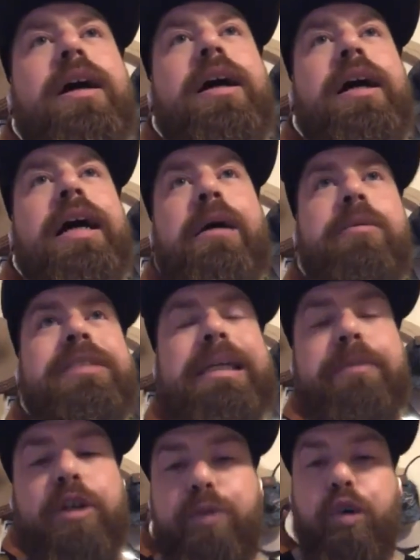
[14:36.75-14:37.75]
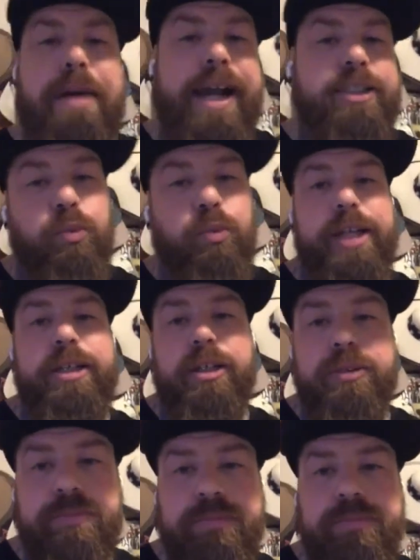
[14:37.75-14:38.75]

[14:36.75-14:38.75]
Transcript: uh, I was able to move back to Waco